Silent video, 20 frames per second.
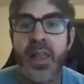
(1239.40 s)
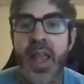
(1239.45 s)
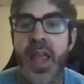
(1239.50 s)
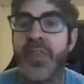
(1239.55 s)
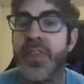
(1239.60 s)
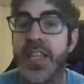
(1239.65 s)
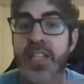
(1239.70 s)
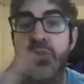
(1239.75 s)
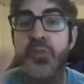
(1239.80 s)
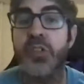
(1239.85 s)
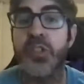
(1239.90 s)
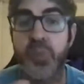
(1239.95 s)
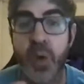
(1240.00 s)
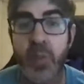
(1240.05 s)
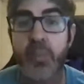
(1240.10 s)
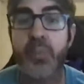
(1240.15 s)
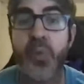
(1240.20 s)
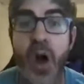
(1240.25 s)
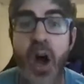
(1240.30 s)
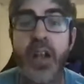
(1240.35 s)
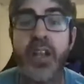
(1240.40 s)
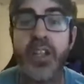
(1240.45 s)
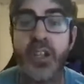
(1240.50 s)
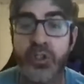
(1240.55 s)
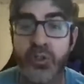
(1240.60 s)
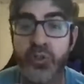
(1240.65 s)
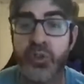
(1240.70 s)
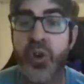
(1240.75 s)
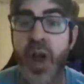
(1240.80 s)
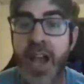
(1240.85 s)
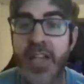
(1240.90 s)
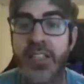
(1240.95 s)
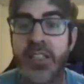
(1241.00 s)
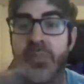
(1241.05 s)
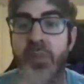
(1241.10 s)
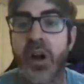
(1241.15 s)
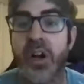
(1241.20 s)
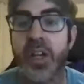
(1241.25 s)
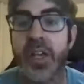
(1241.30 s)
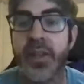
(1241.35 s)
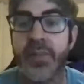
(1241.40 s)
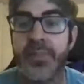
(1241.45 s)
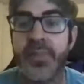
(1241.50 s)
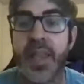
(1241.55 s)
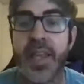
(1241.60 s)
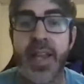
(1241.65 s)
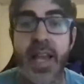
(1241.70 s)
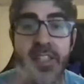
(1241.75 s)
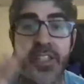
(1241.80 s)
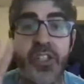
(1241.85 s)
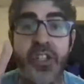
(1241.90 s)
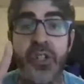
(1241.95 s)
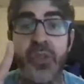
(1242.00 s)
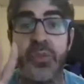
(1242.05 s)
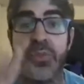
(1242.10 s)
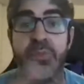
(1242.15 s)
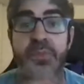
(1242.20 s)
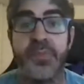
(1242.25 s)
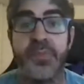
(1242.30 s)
And this is what crashed the market in S2.